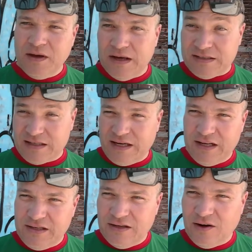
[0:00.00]
As a
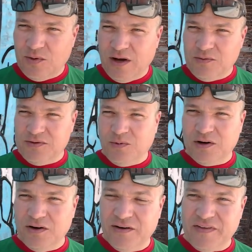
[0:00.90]
kid, you know, we always
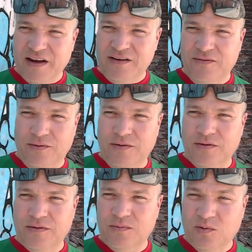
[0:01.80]
wondered if that even
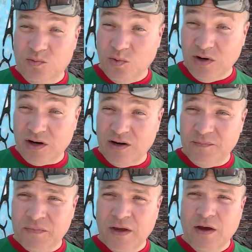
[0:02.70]
would work.
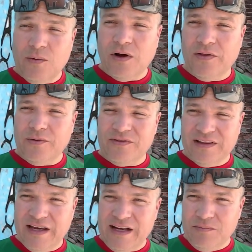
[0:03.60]
Well, there was a
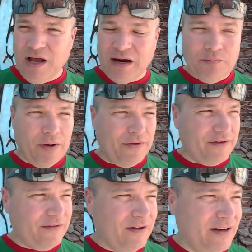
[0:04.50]
lady black belt that
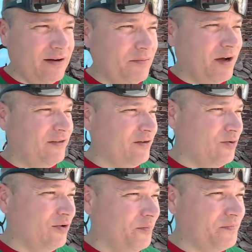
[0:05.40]
studied in my
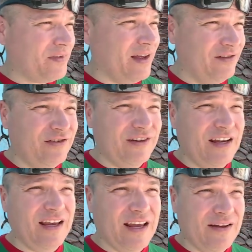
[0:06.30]
school, and
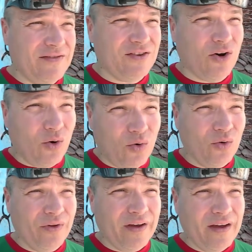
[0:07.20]
she even
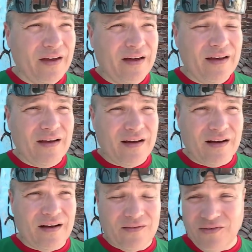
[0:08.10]
told
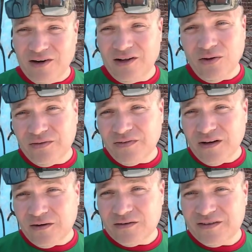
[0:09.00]
a very close
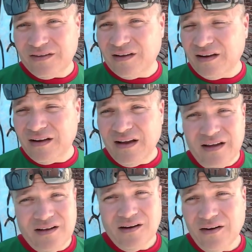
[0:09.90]
friend of hers, she said,
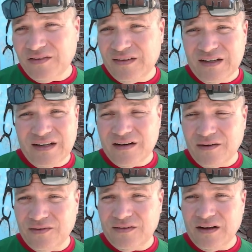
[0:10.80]
you know, I've studied and
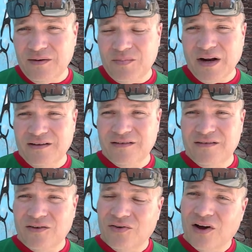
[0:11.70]
I've studied, but I just
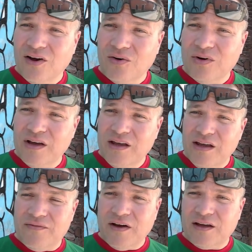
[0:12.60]
don't know
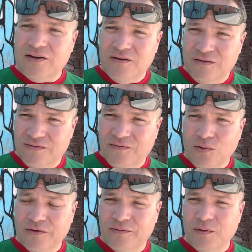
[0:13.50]
if I could use
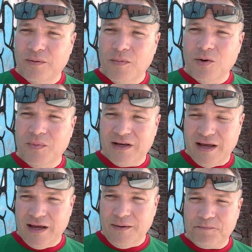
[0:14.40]
force when the moment
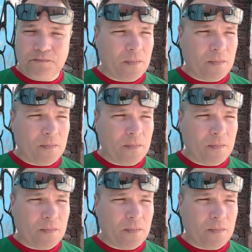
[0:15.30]
came.